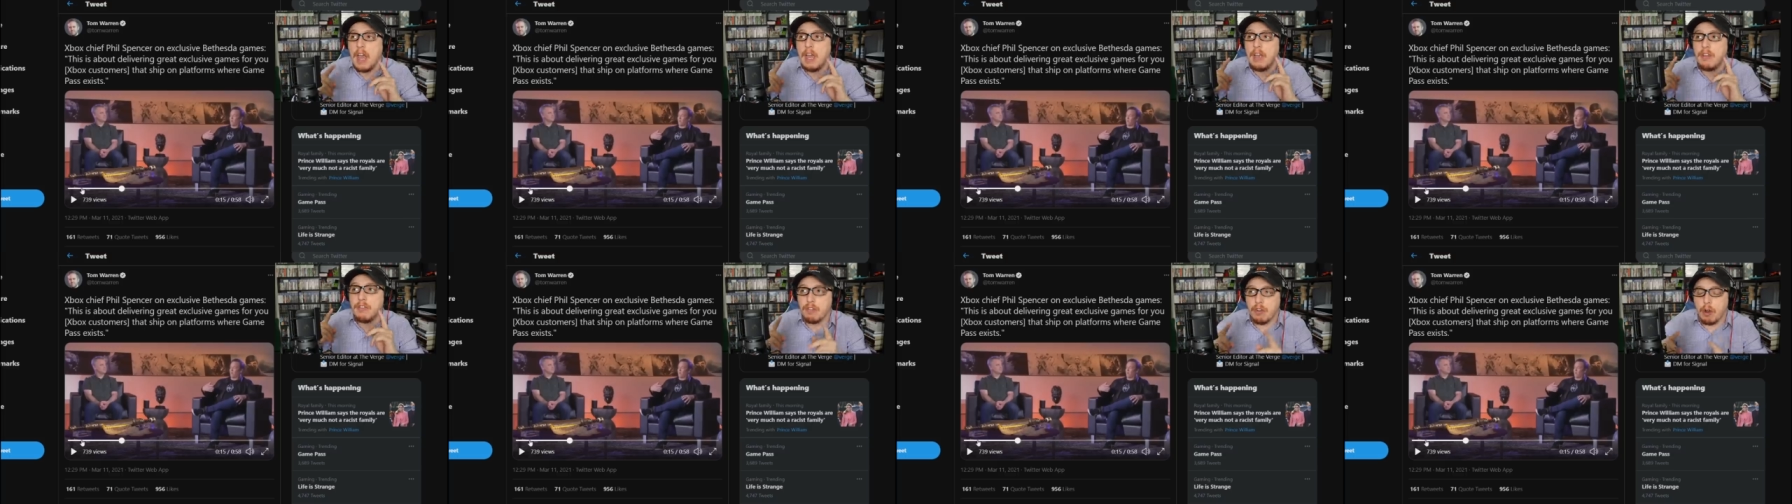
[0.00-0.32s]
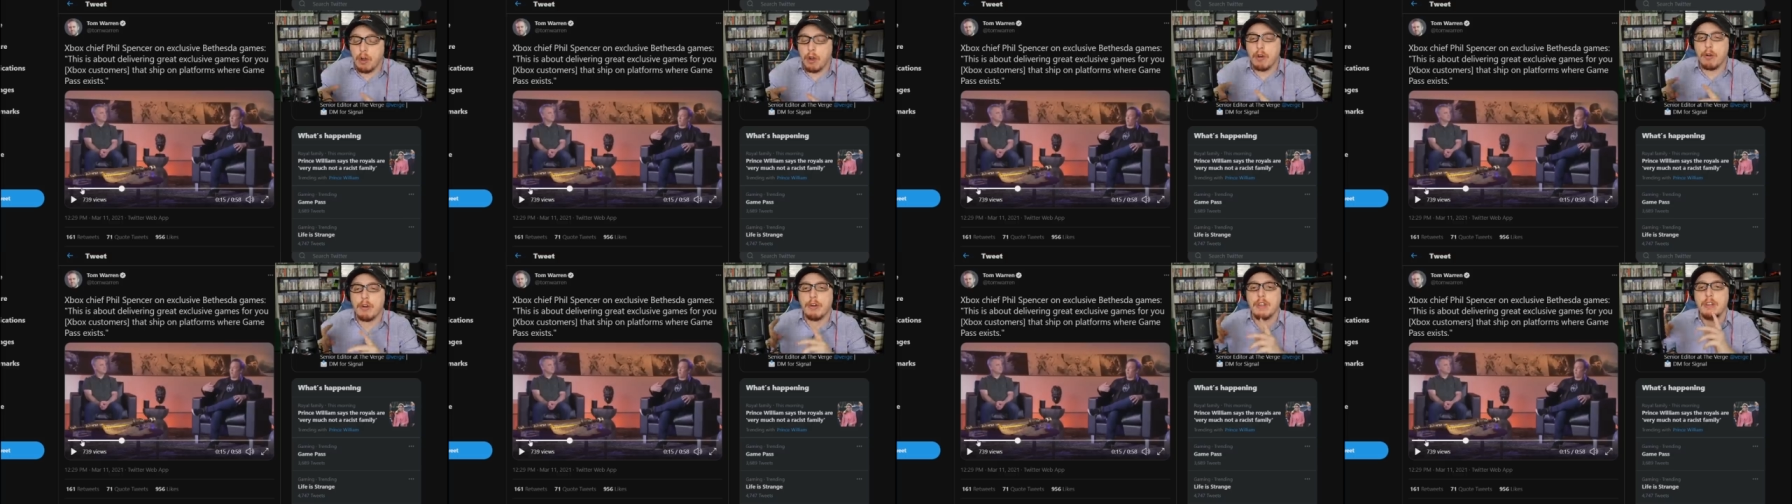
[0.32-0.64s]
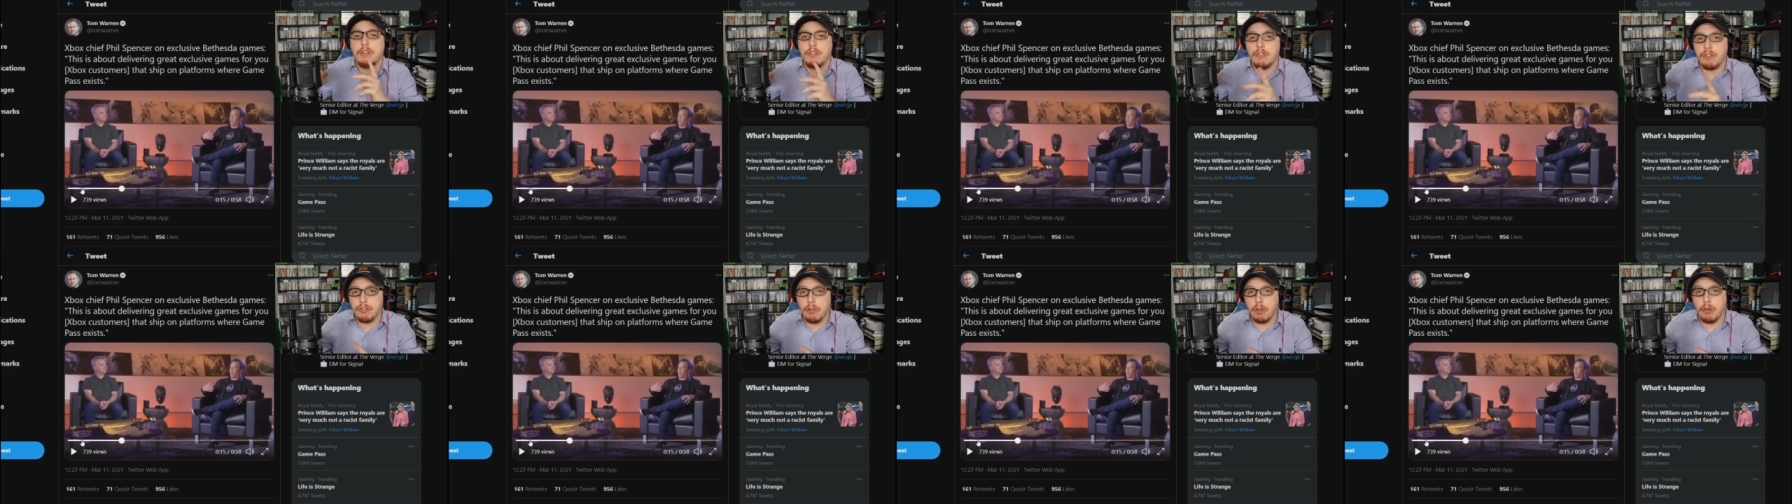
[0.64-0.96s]
has
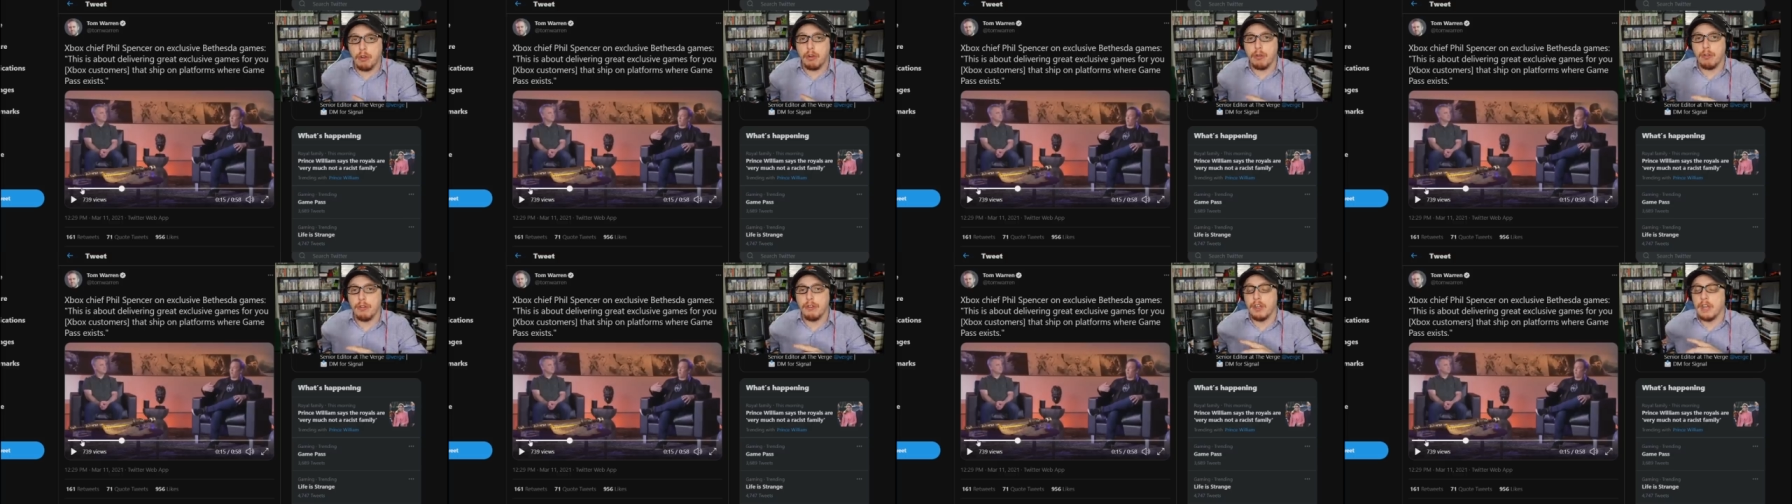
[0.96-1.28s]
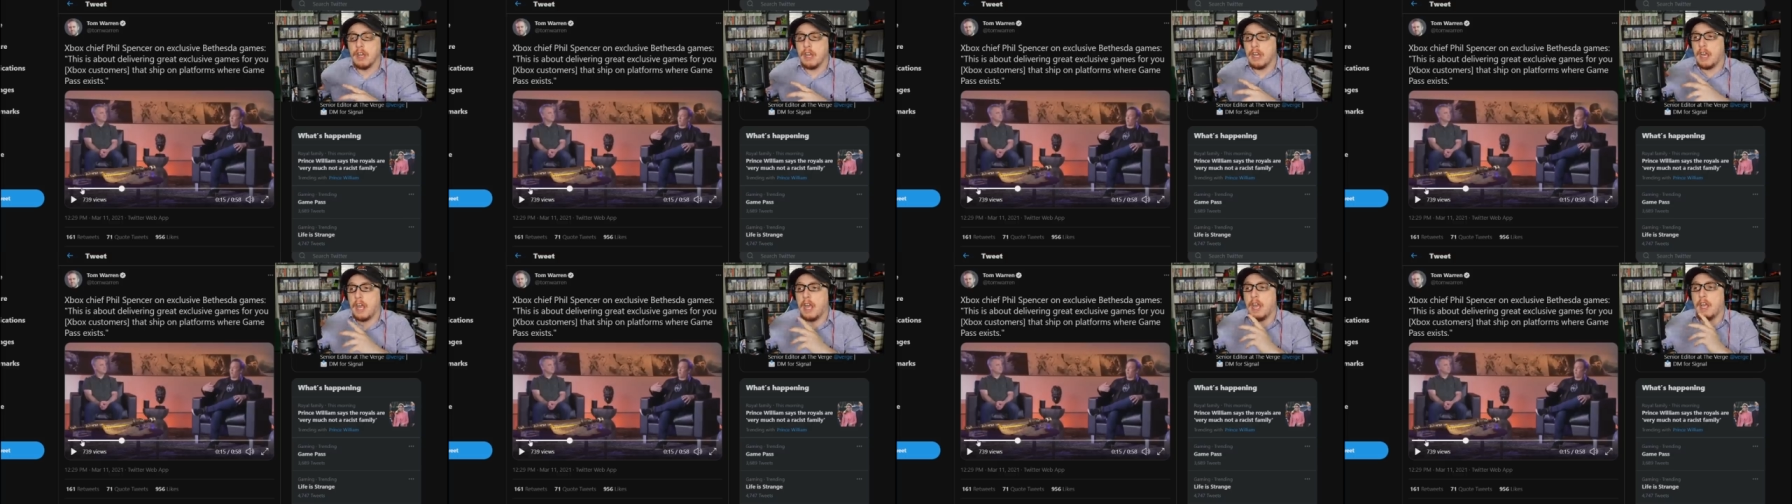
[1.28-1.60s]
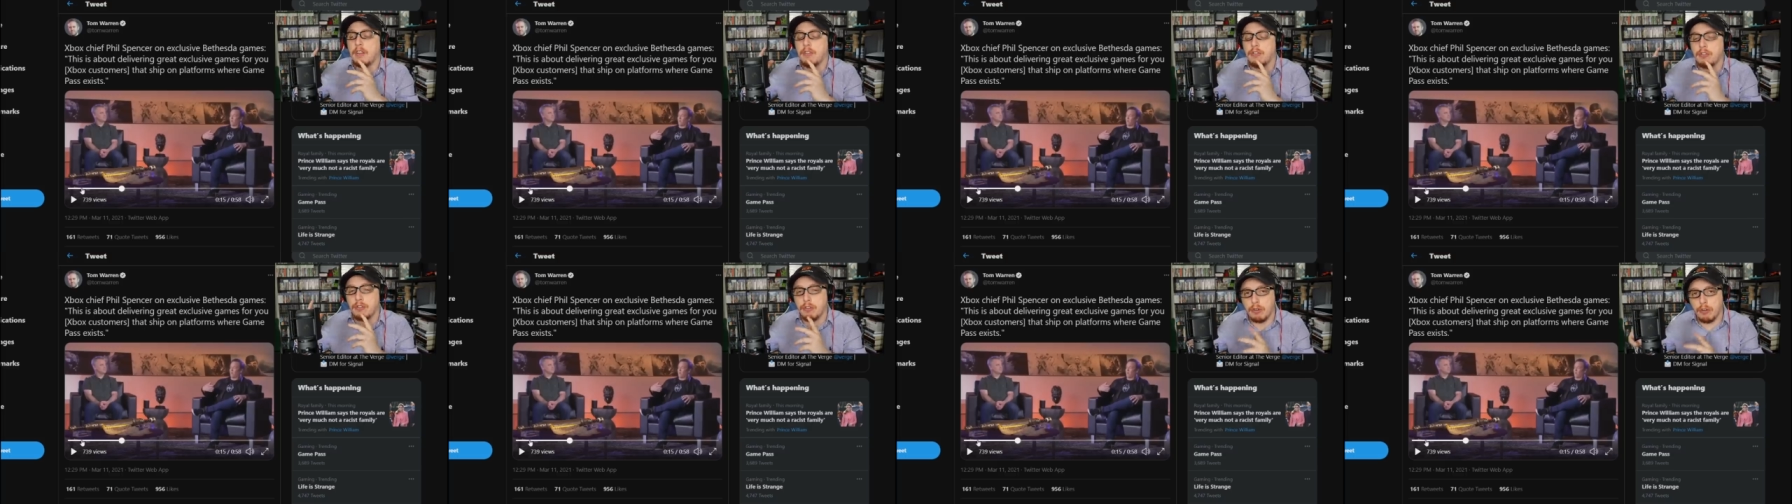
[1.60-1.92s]
already sold
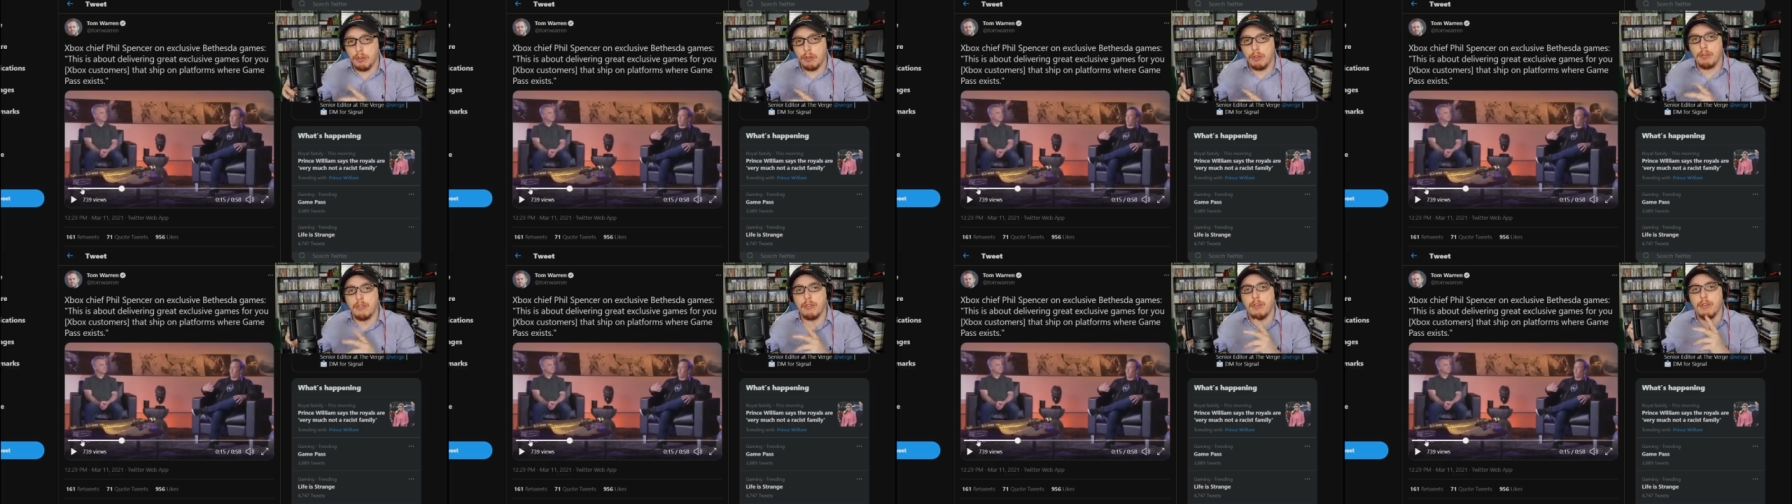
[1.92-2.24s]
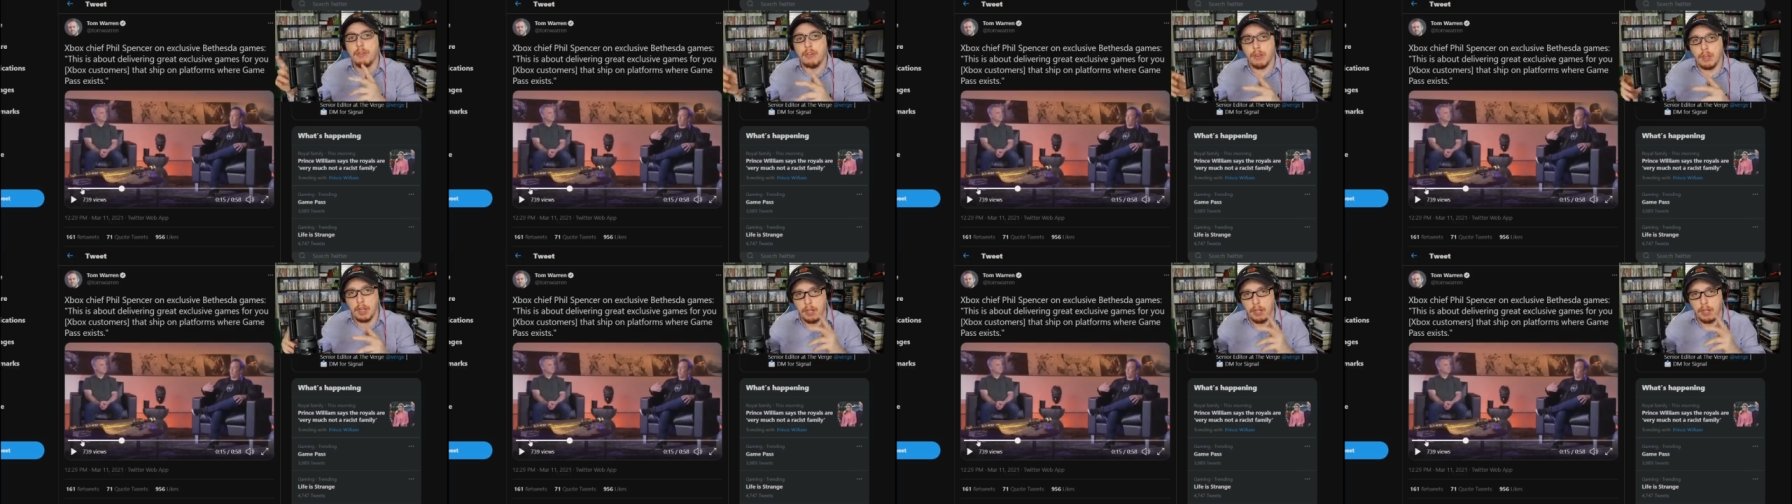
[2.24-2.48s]
exclusive